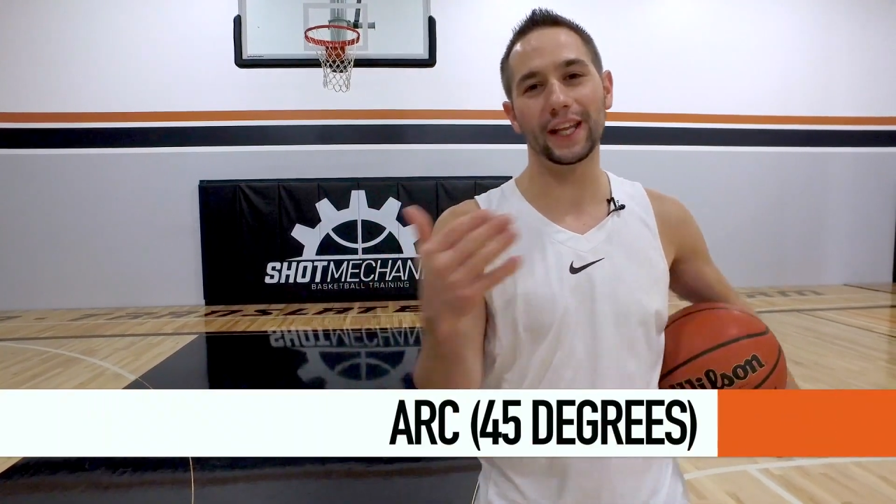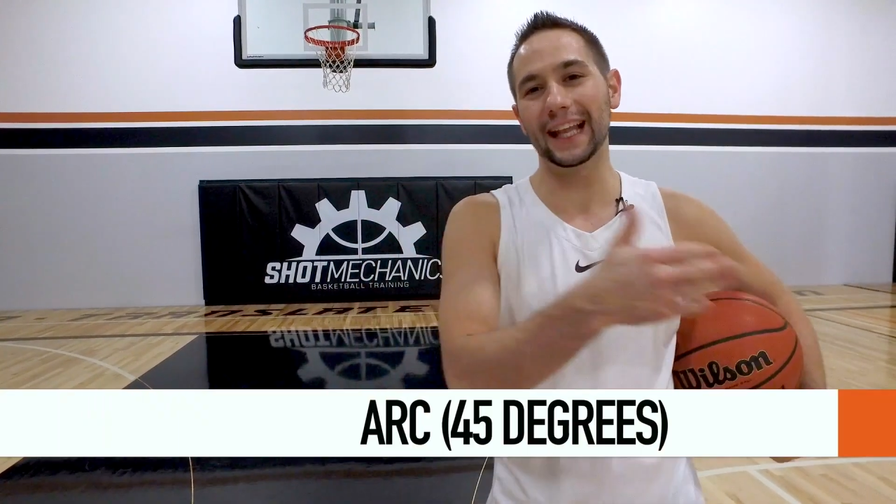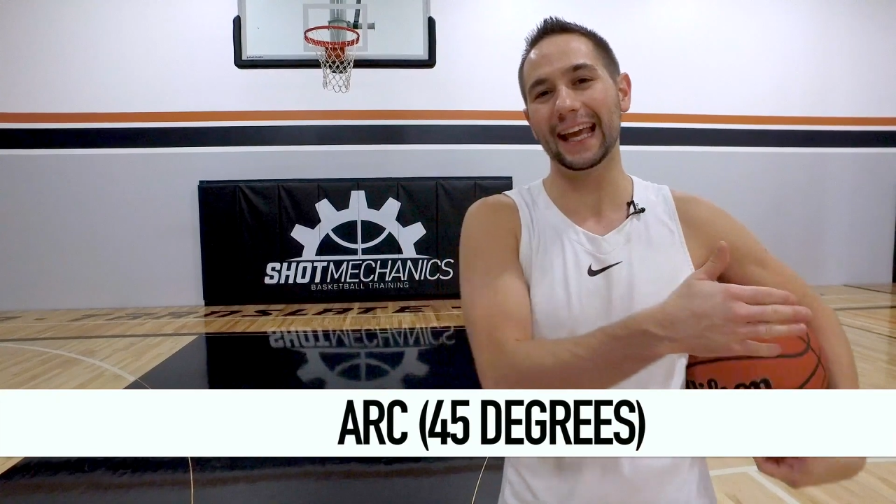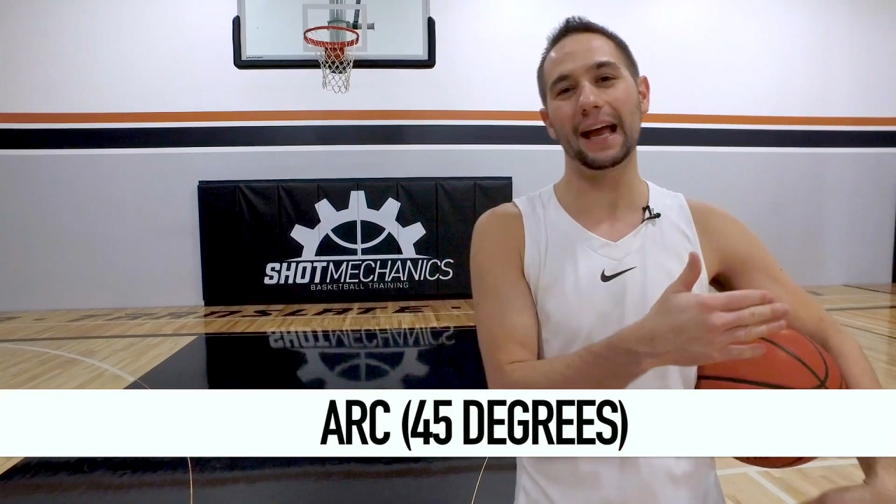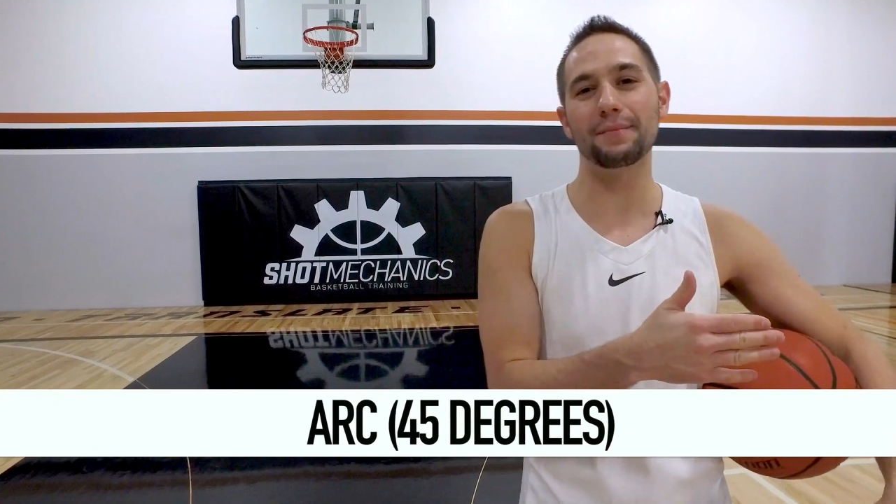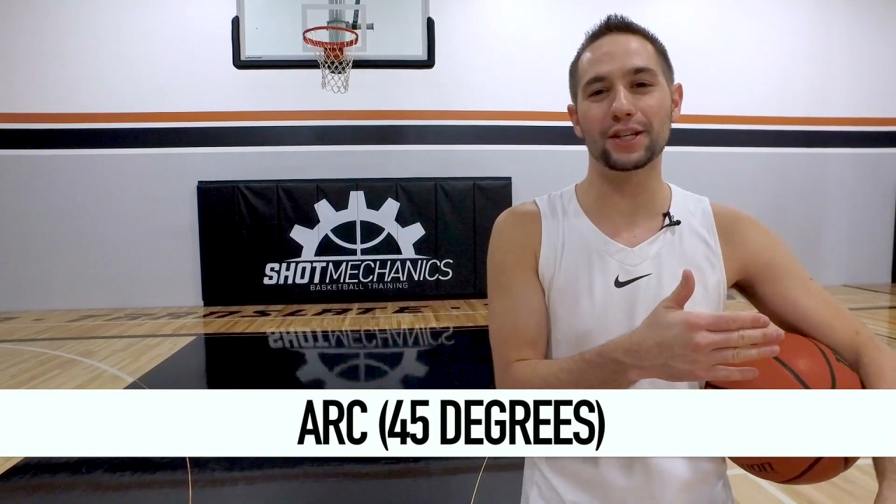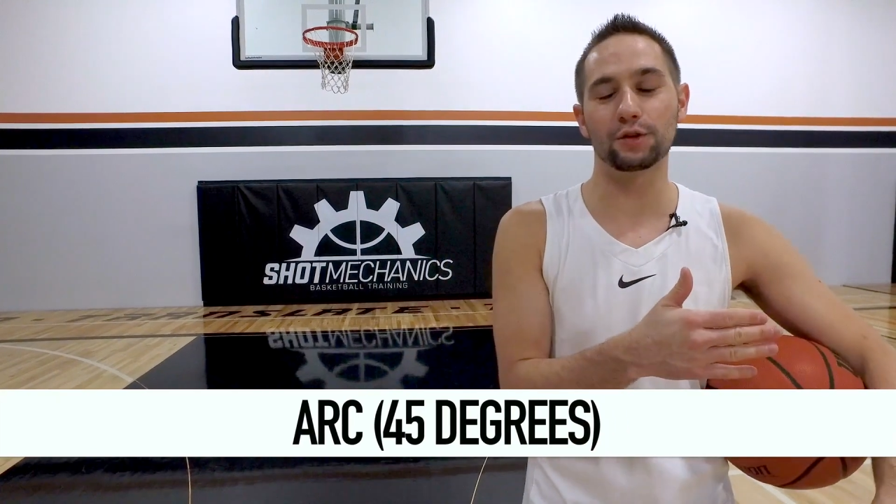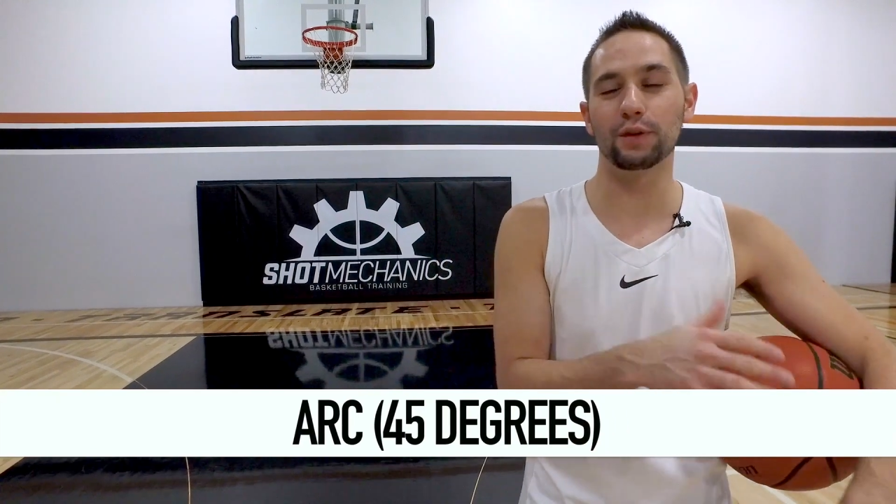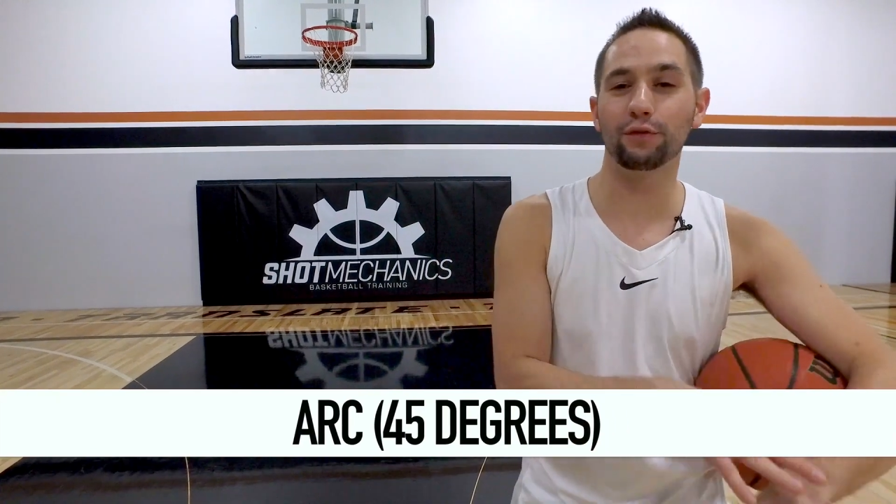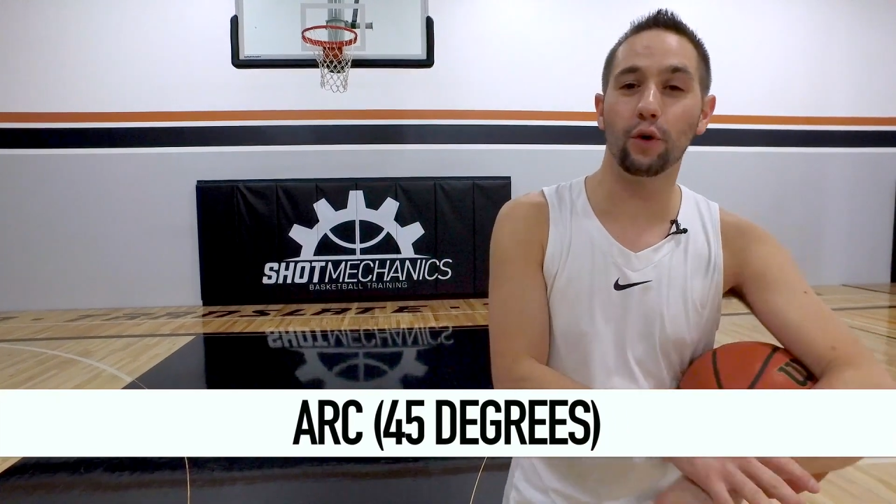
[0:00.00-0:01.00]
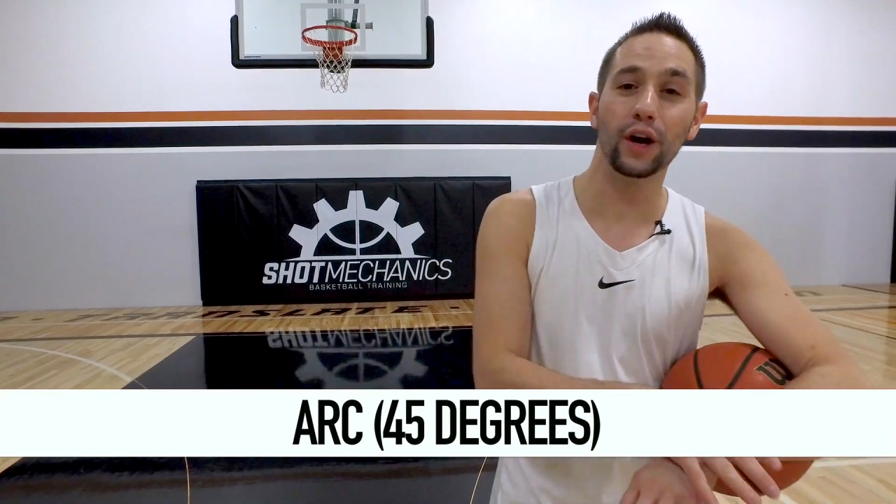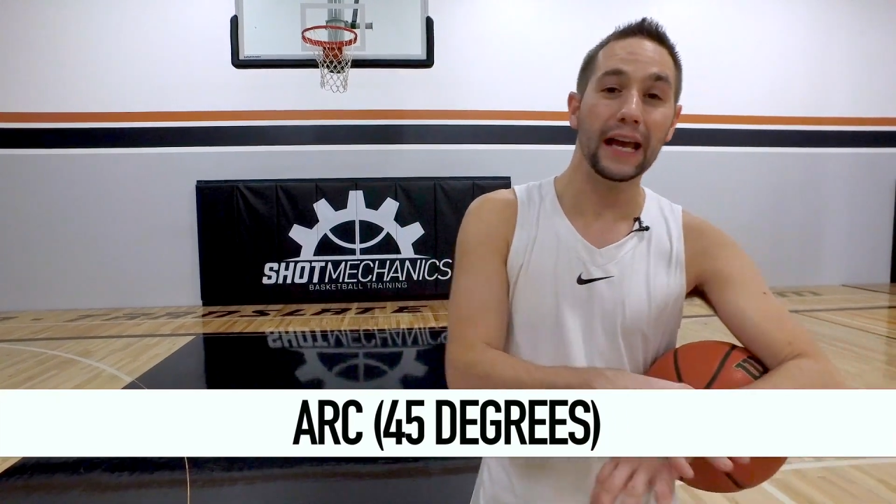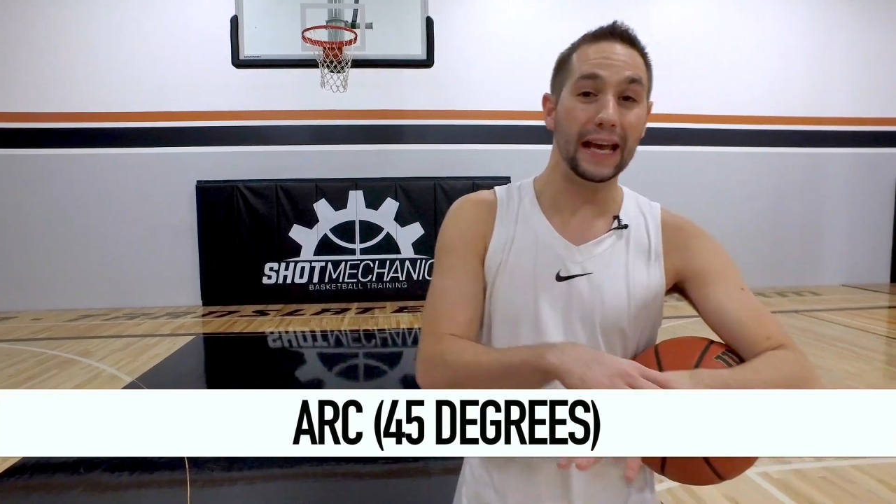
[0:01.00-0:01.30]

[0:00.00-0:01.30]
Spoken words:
And like I mentioned before,